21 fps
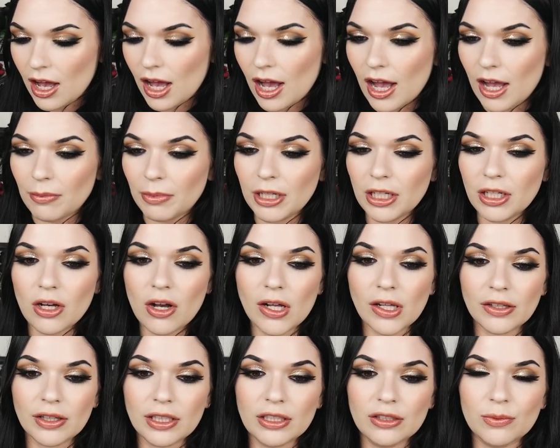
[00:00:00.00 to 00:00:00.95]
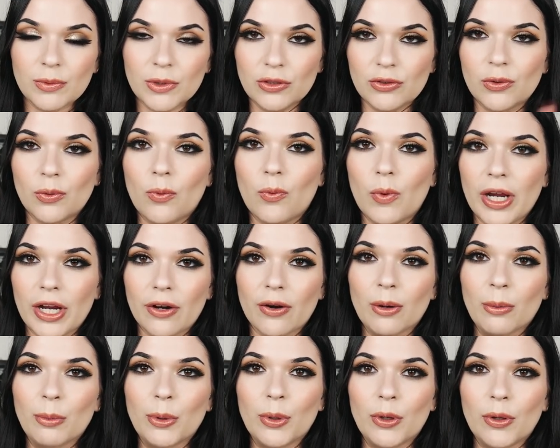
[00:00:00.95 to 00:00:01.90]
I'm going to call these ones
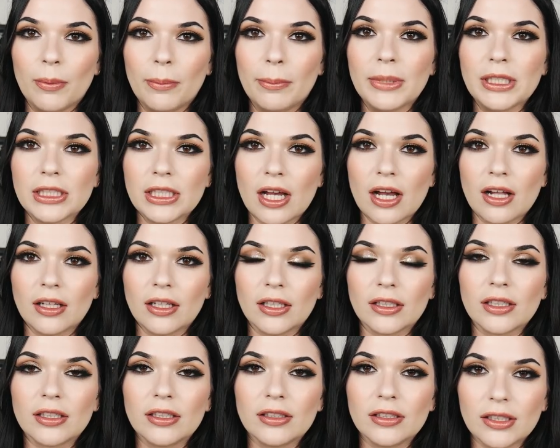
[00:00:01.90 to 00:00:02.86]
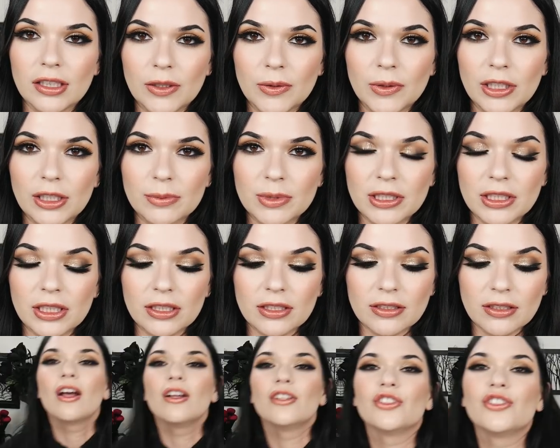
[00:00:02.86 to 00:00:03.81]
wearable metallic liquid
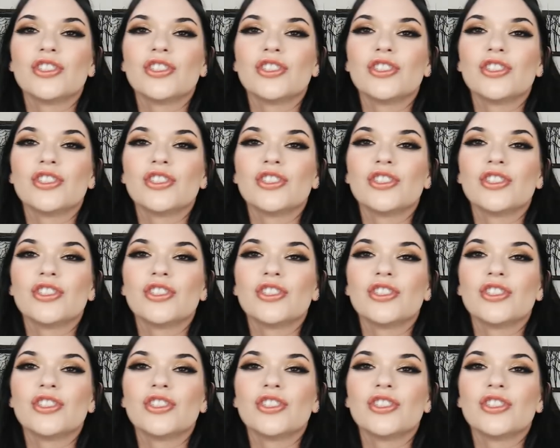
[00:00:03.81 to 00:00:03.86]
lipsticks.